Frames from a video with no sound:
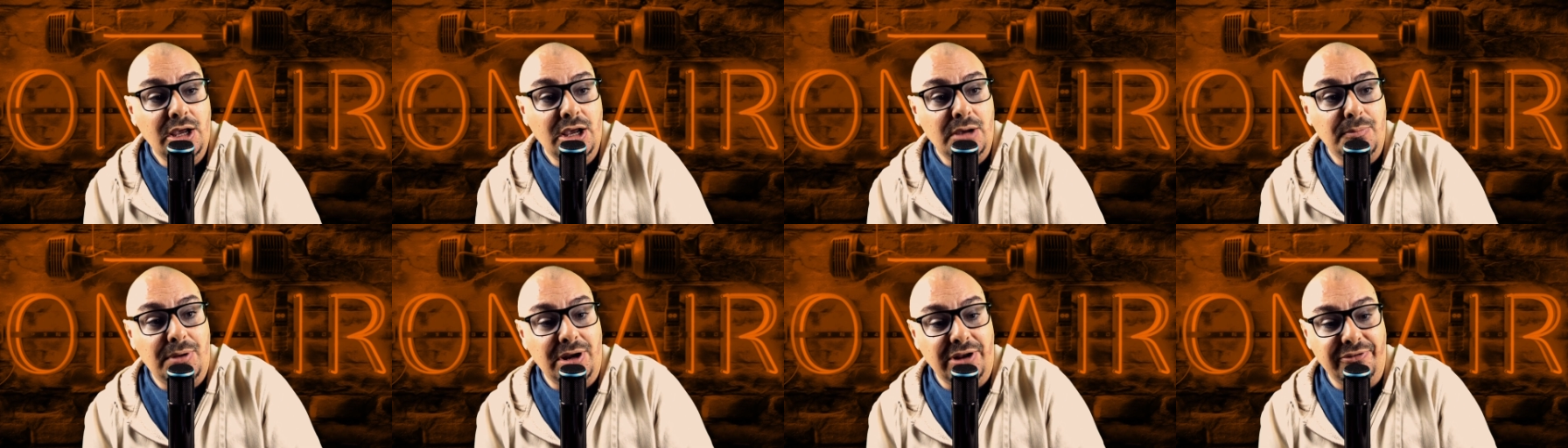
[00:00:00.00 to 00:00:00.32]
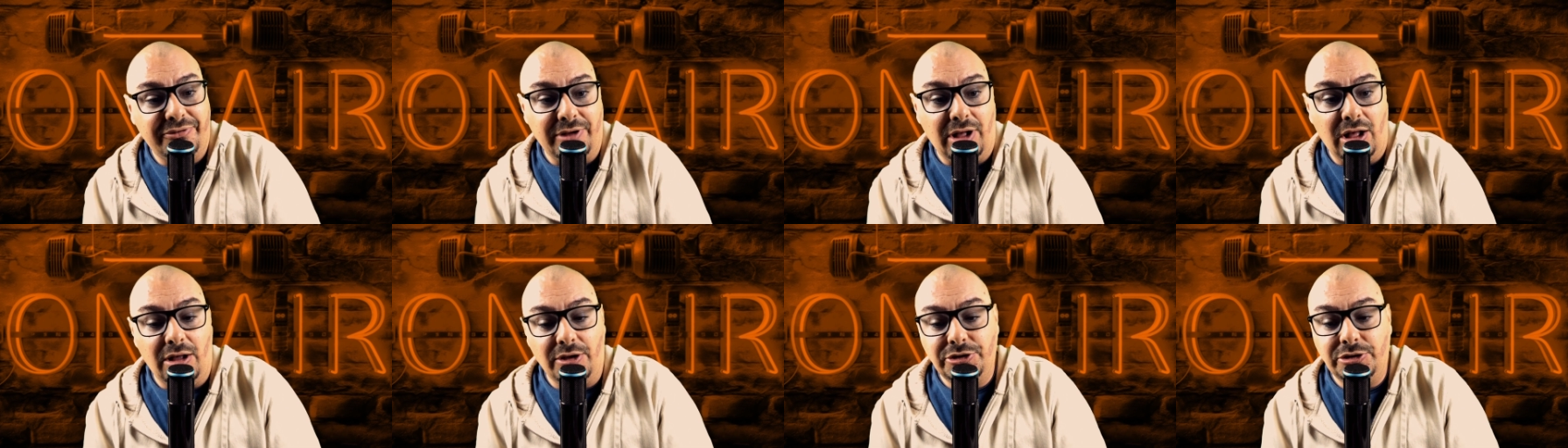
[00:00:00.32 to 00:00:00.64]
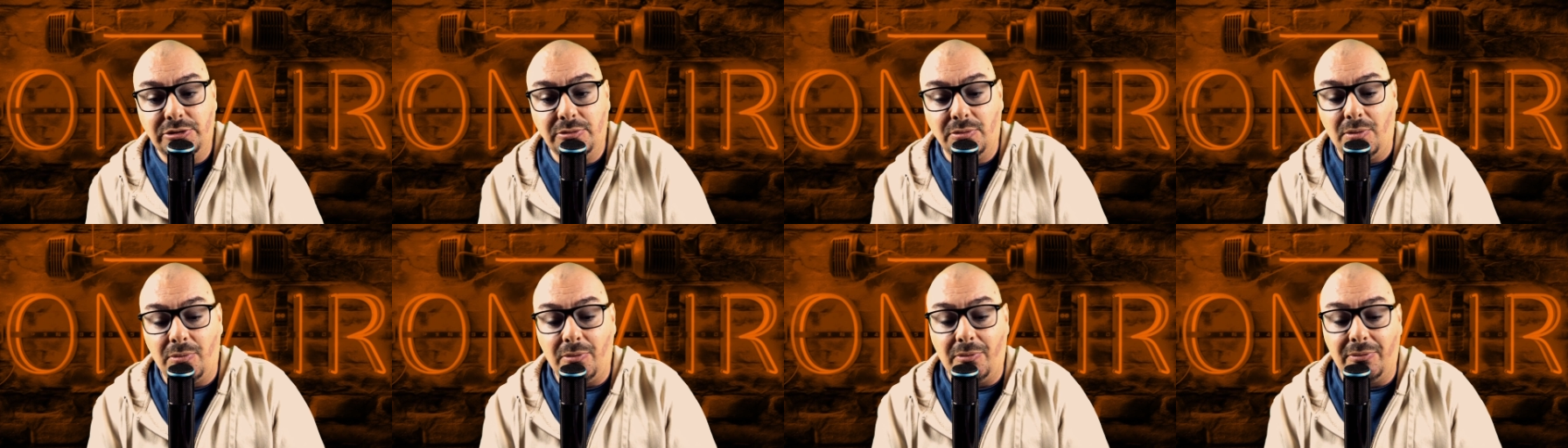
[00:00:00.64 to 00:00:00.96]
But if all
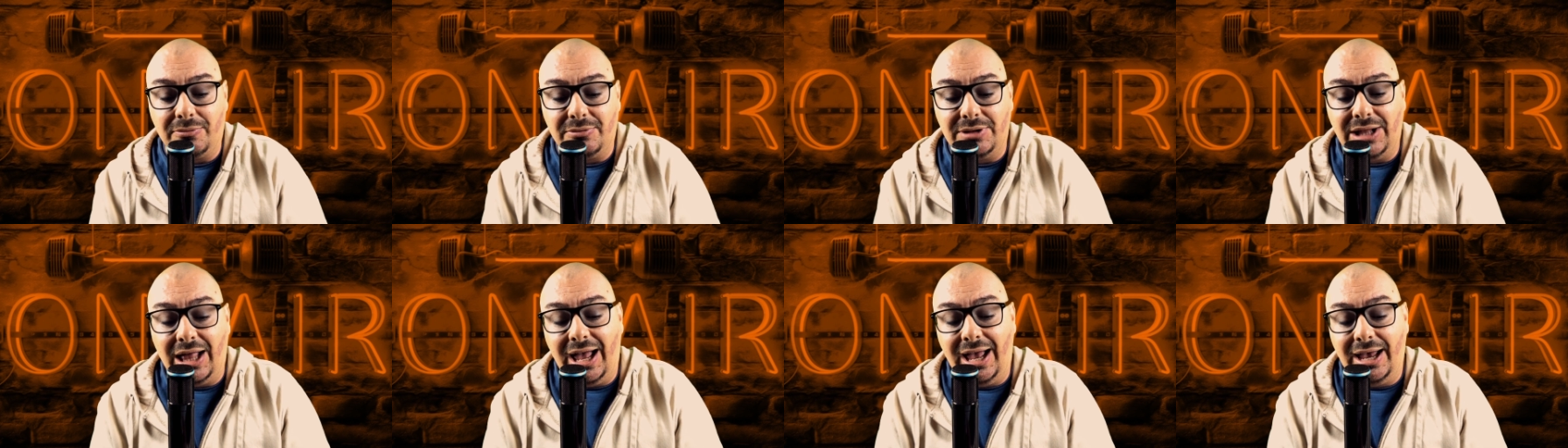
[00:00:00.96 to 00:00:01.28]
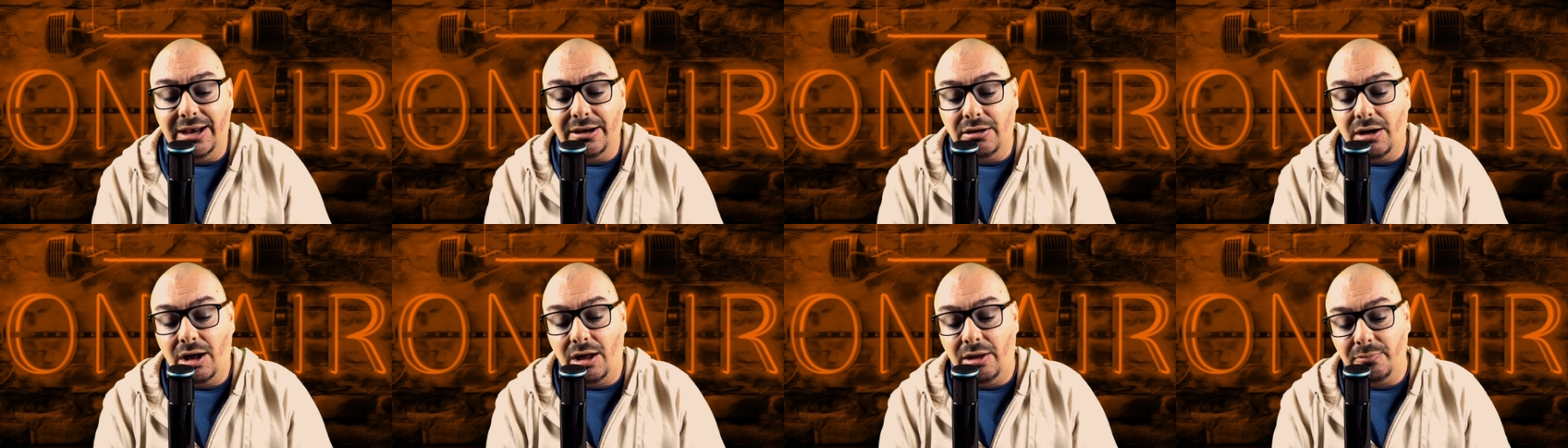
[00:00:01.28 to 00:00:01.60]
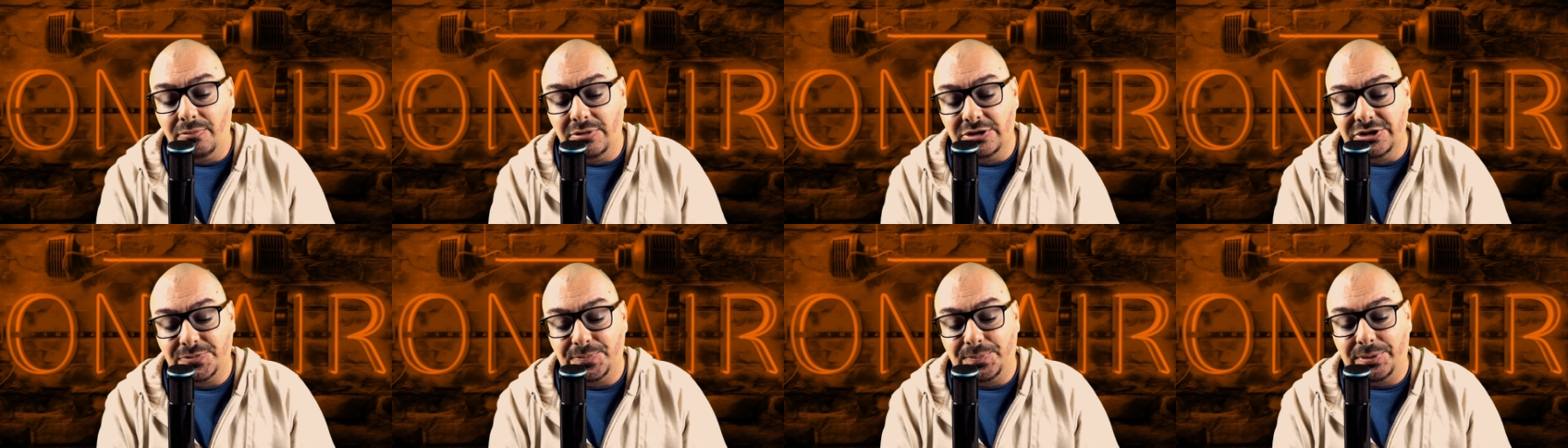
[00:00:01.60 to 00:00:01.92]
you were relying on
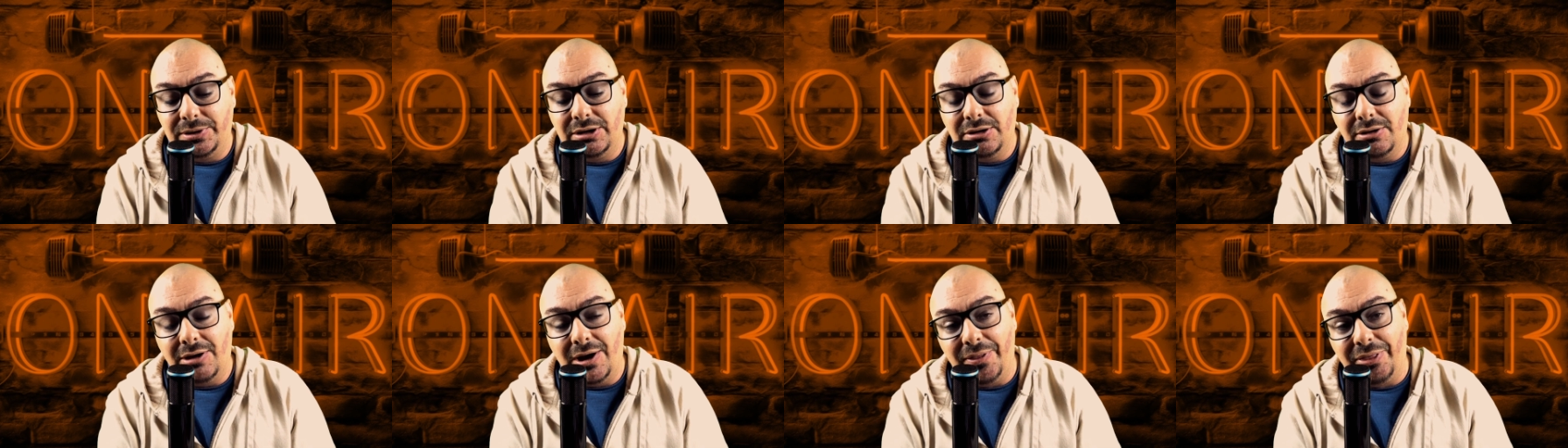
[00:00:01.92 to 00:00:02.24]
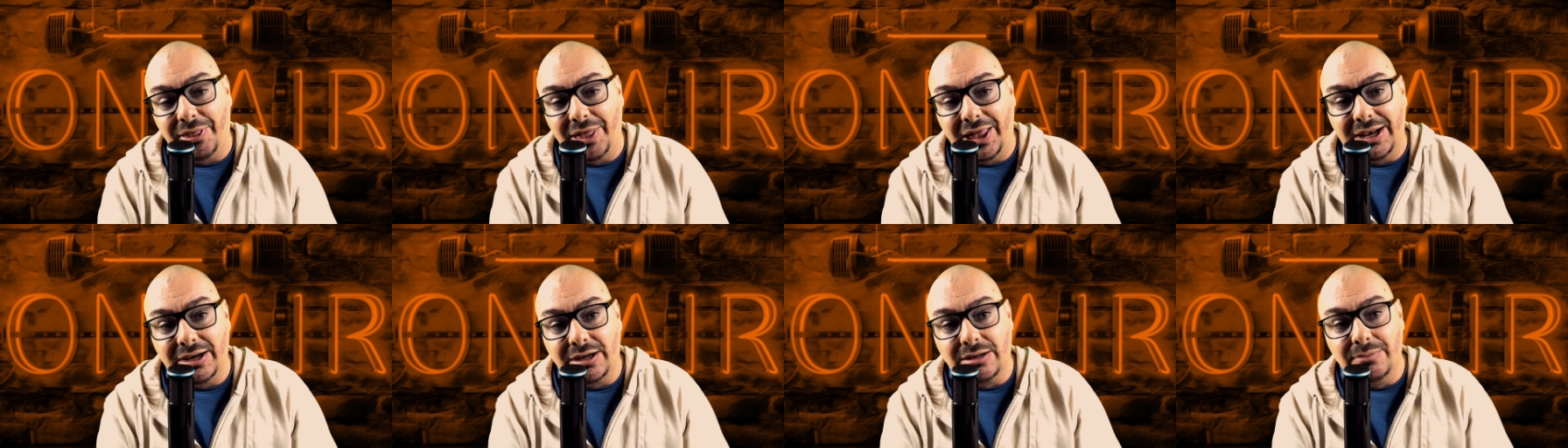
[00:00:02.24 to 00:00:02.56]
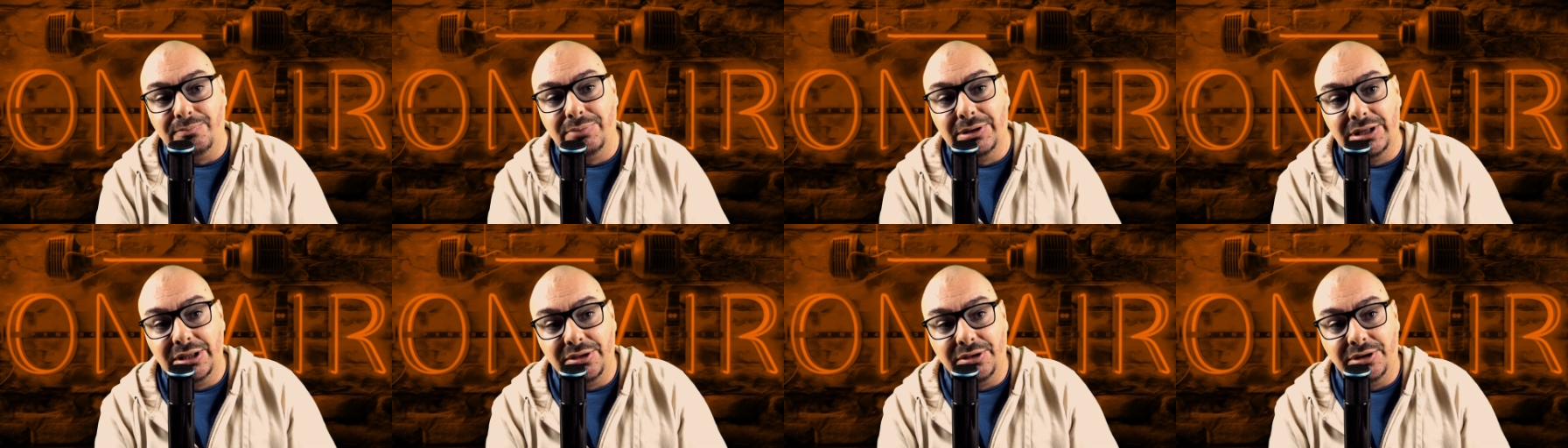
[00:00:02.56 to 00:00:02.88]
was pure athletic
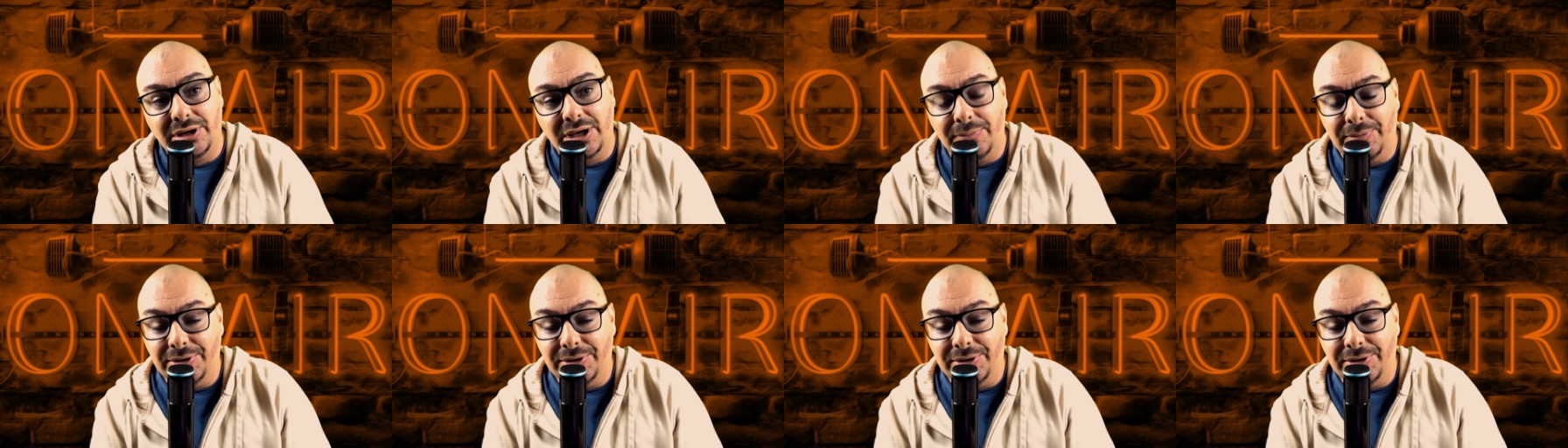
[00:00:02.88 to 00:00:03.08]
ability,